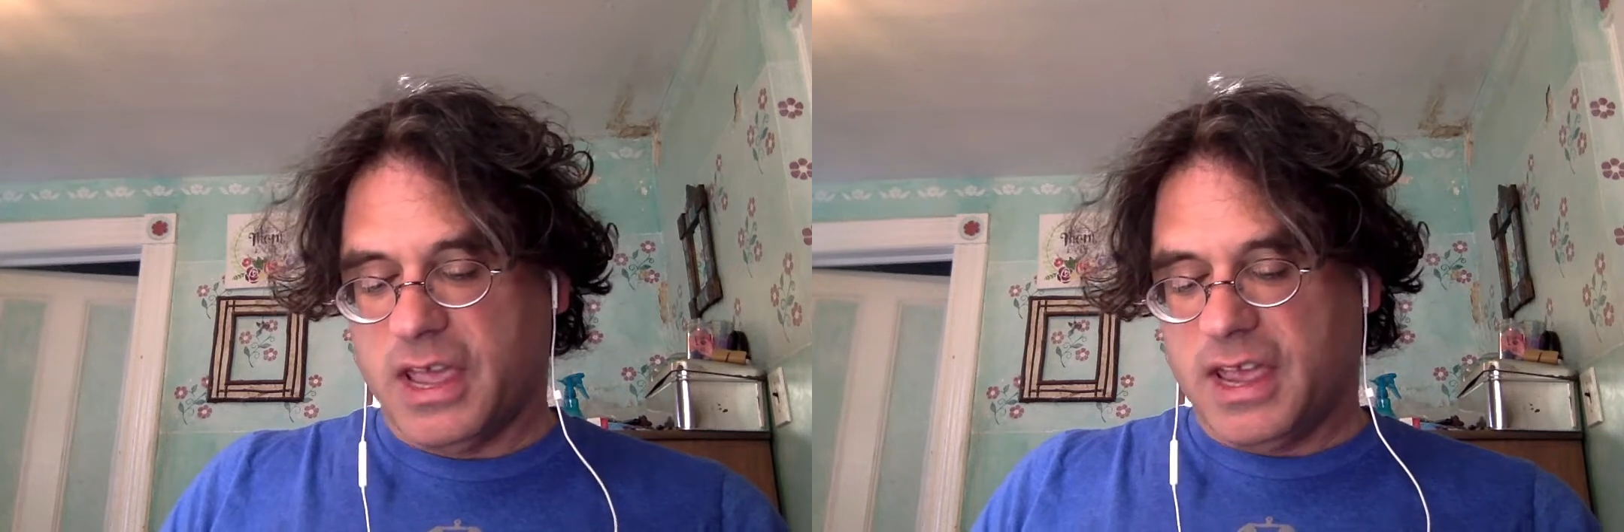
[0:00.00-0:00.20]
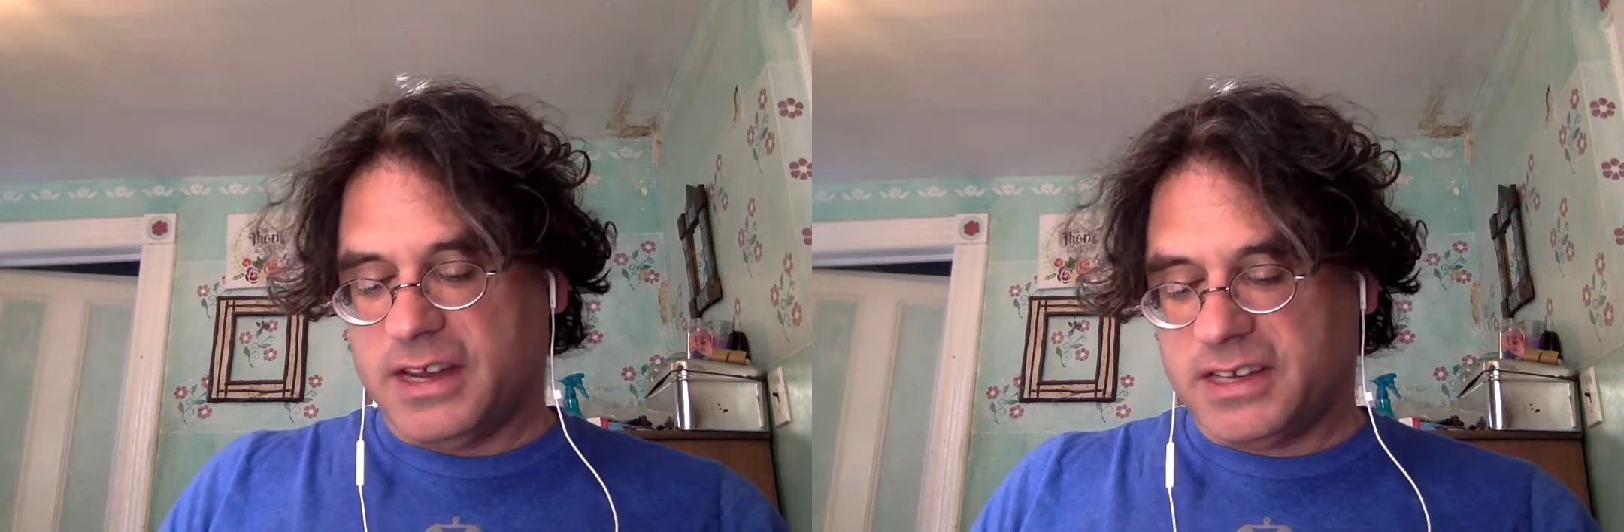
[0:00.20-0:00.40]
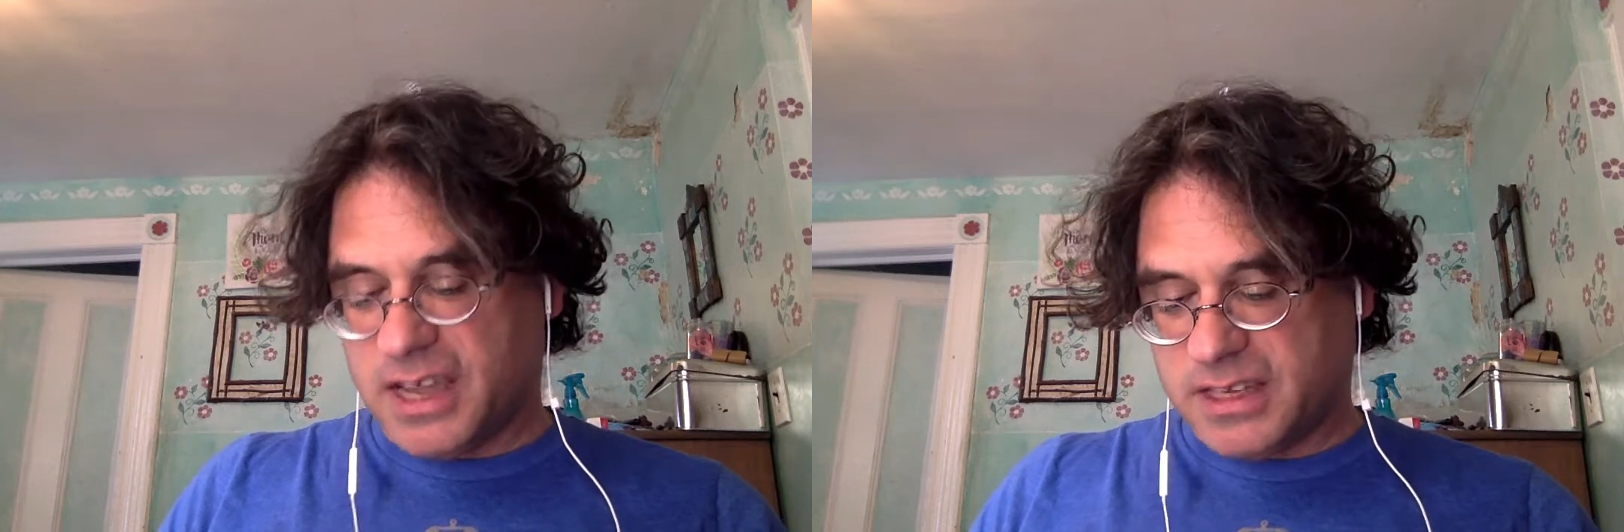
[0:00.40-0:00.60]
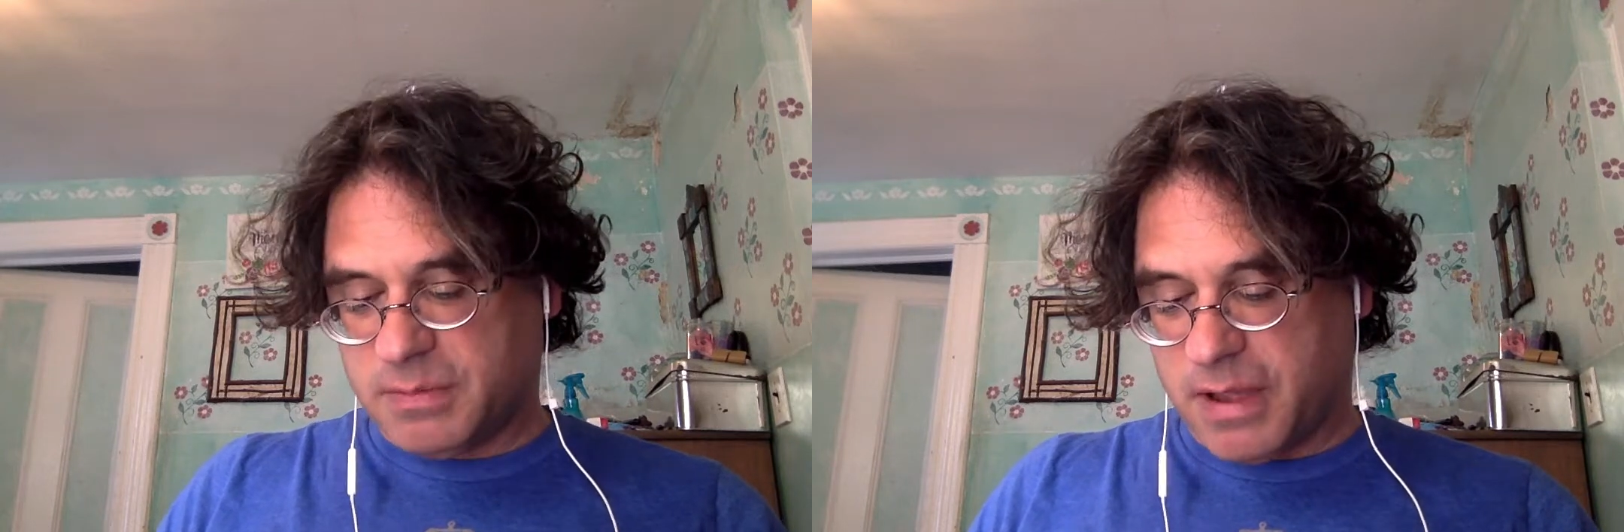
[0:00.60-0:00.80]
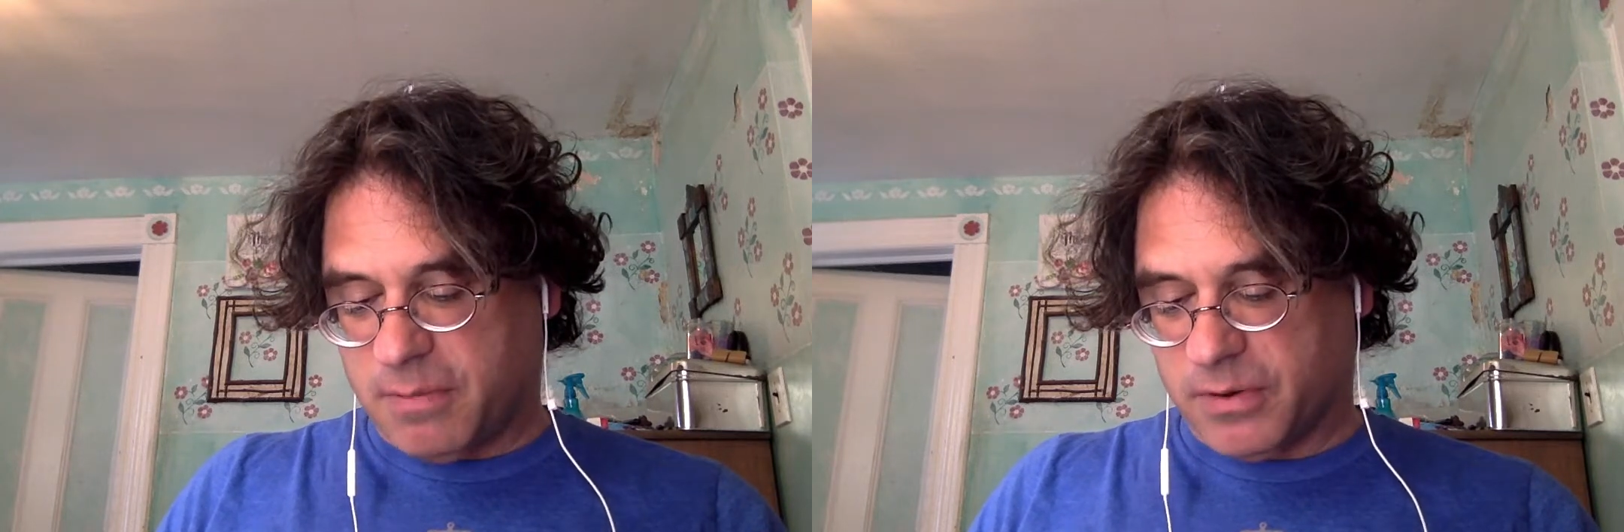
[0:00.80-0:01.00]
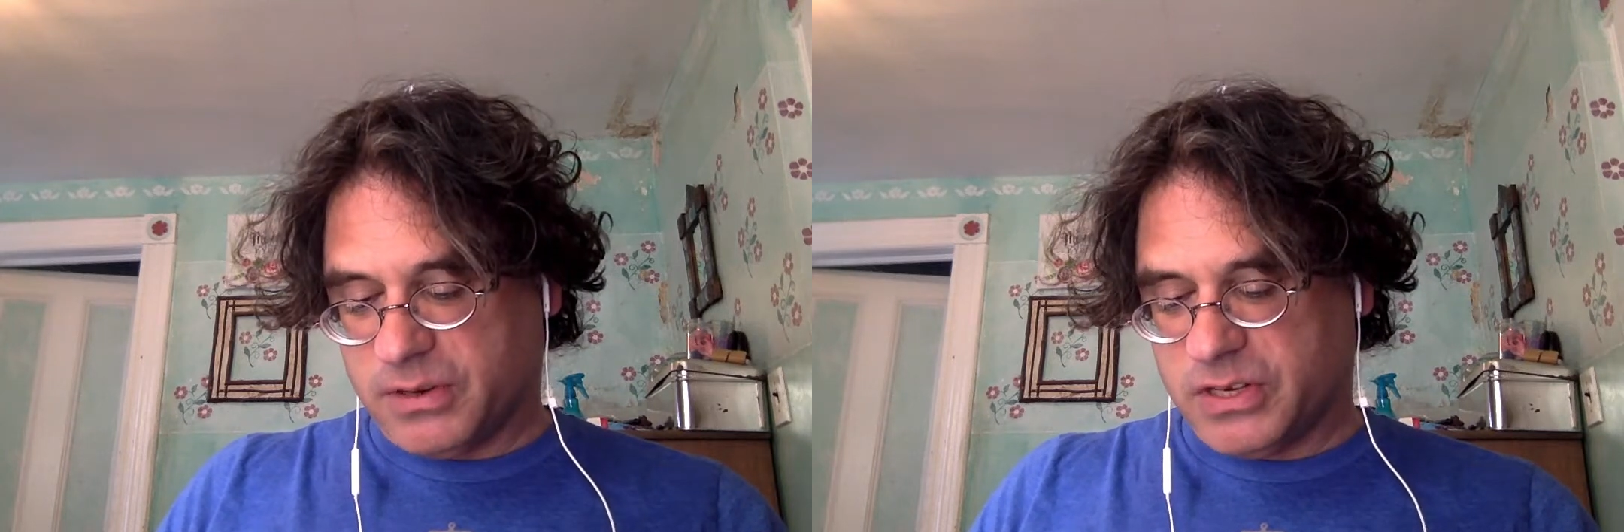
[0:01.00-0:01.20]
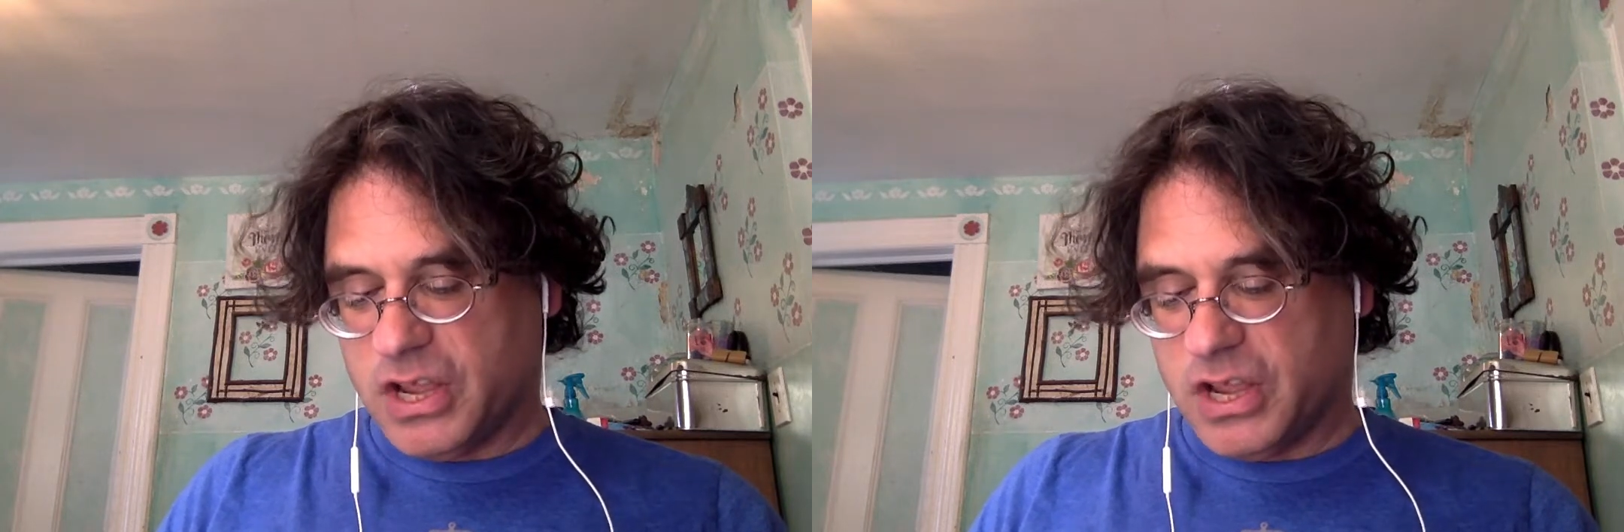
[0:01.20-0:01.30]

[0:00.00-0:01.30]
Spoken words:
and test papers.